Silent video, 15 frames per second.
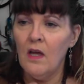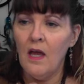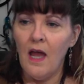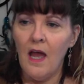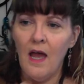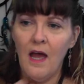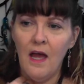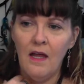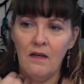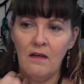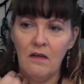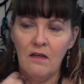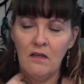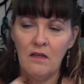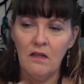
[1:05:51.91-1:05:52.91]
and
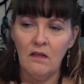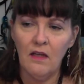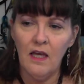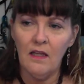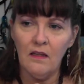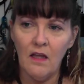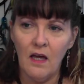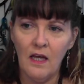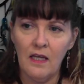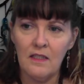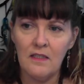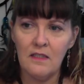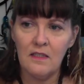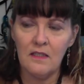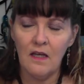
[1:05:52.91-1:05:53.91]
you hit
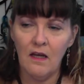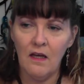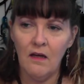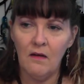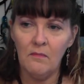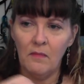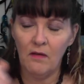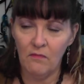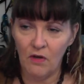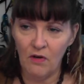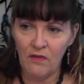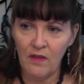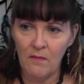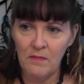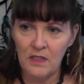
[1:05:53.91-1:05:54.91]
likes, your
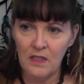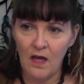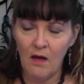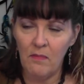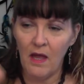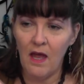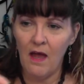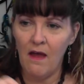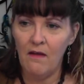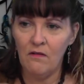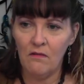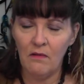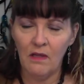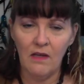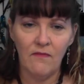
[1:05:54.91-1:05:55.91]
thumbs up,
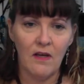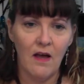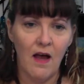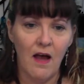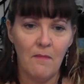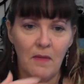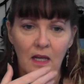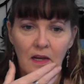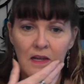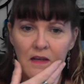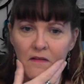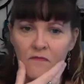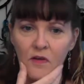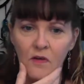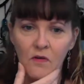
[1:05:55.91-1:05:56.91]
and leave a comment.
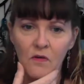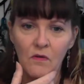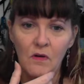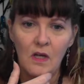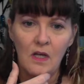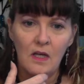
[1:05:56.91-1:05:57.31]
If you